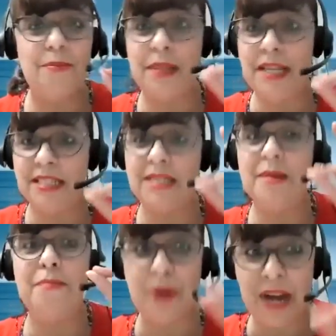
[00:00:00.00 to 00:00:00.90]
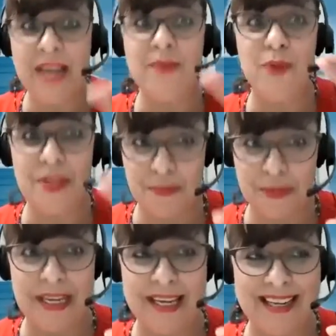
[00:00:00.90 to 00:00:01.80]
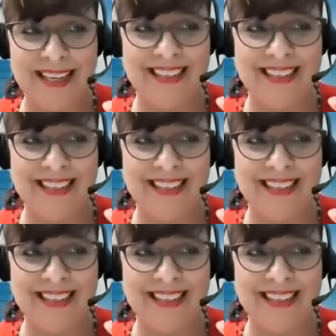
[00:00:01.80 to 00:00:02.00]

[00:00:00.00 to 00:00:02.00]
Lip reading: Please pray with me.